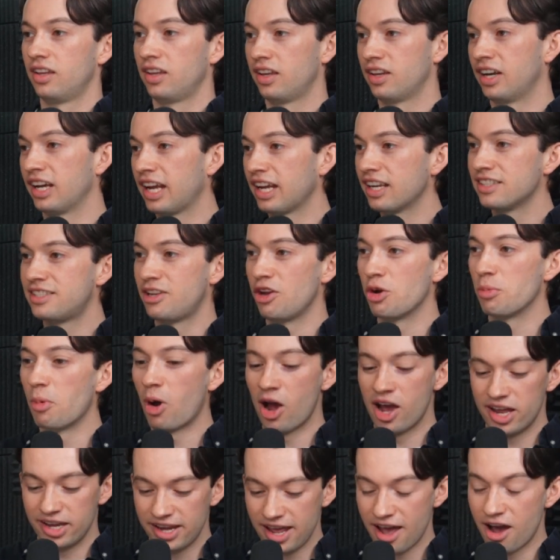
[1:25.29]
And I get a tear in
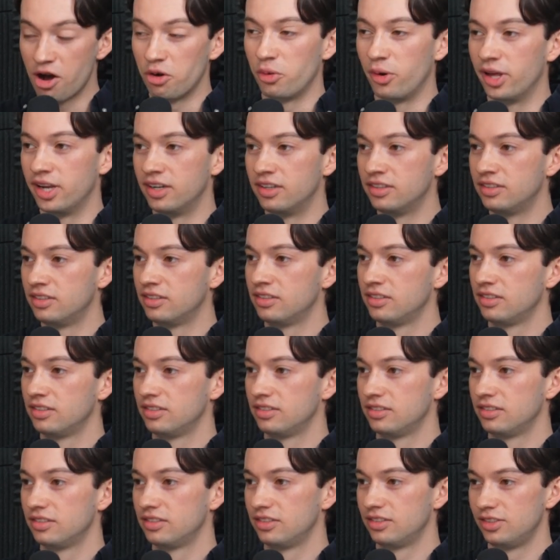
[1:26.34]
my eye now when
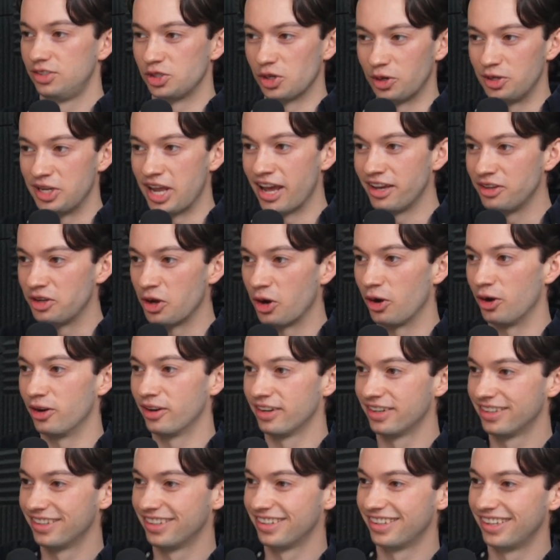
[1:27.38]
John Yanko
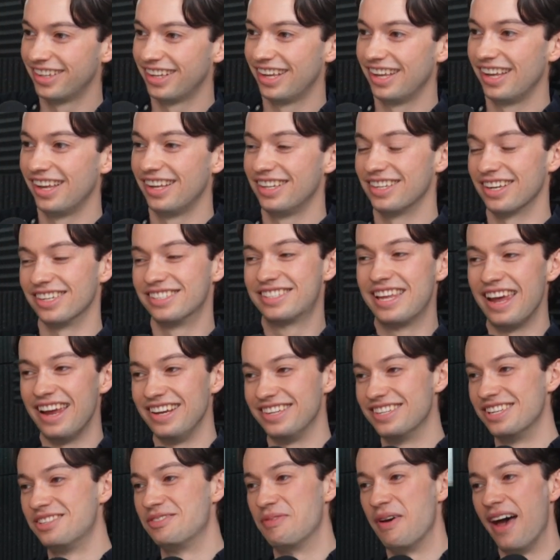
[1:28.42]
does
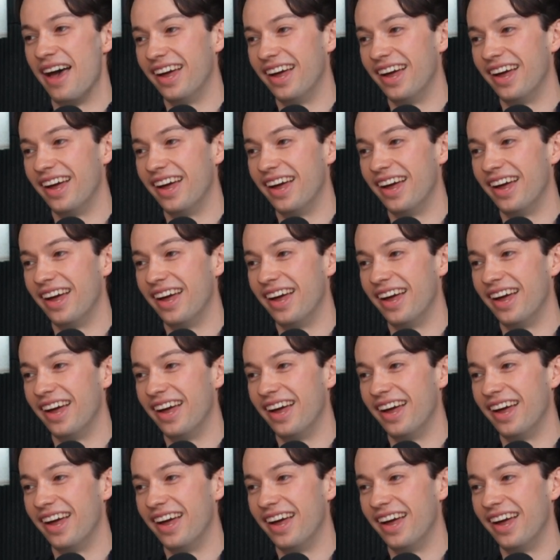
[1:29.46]
Teacher's Pet.